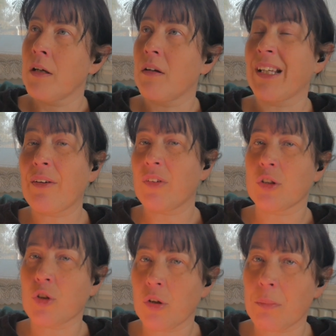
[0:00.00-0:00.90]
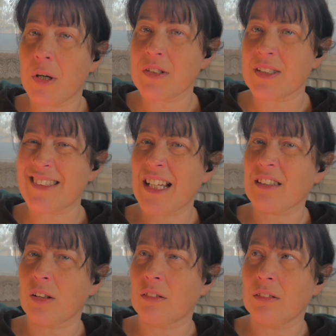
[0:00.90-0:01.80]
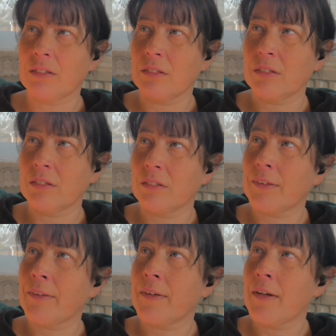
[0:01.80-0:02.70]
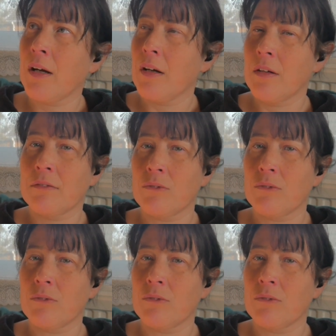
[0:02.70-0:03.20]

I gather the donor person's dead though. Arthur Swenson had an eye